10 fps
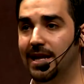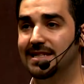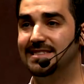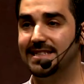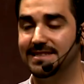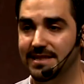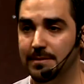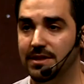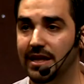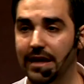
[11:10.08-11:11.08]
is
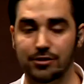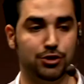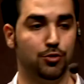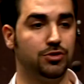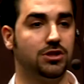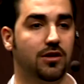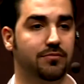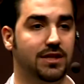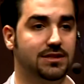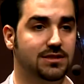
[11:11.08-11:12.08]
accepting our
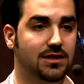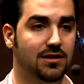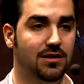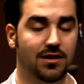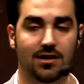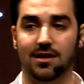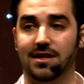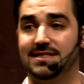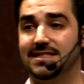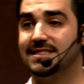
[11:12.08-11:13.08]
shortcomings,
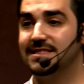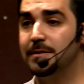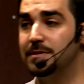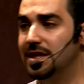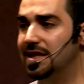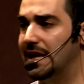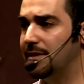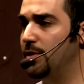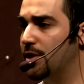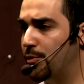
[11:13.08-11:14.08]
is accepting
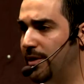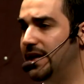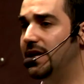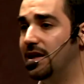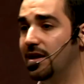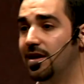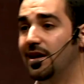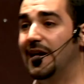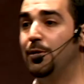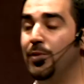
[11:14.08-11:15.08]
that we are weak
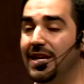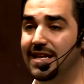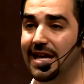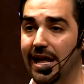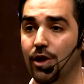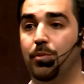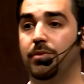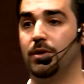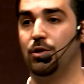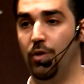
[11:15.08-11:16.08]
and we need help
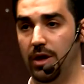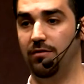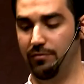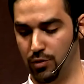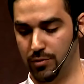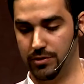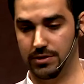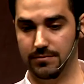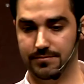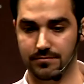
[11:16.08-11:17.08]
going forward.